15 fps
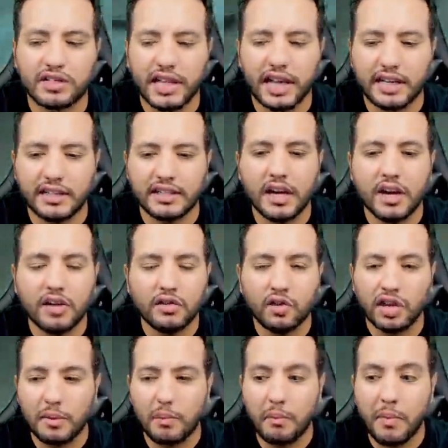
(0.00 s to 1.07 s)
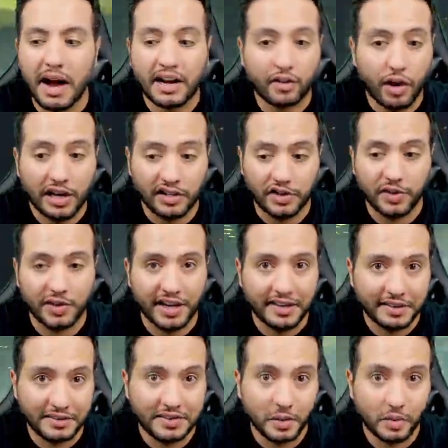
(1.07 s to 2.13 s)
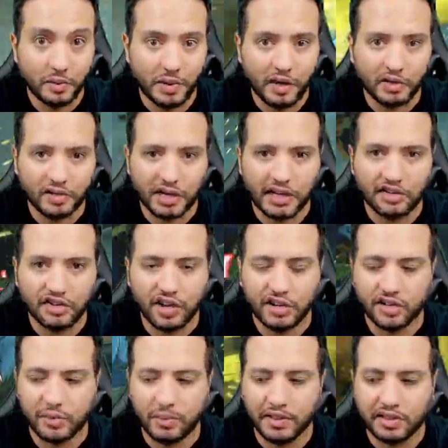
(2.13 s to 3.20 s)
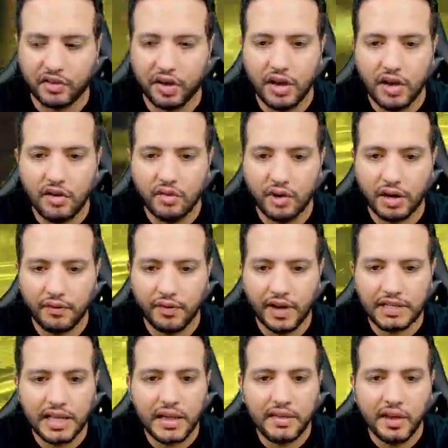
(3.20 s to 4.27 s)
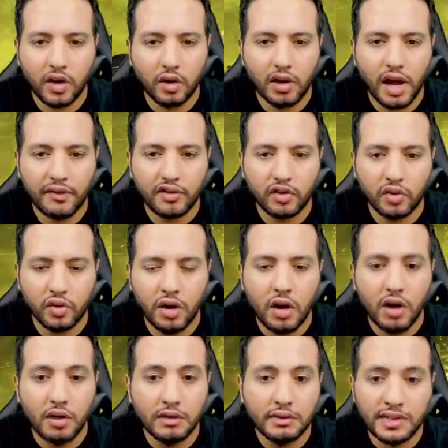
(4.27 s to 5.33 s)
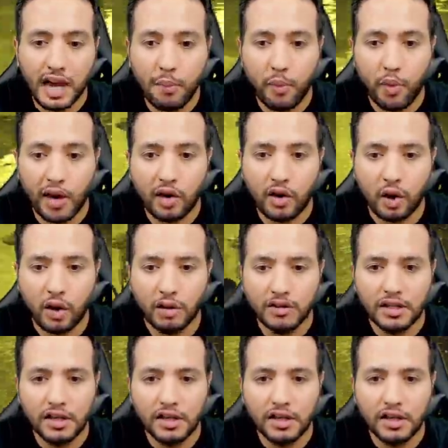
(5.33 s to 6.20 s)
like to keep Macrush, right? So because you can charge the battery really fast. And then all you have to do, tap one cold,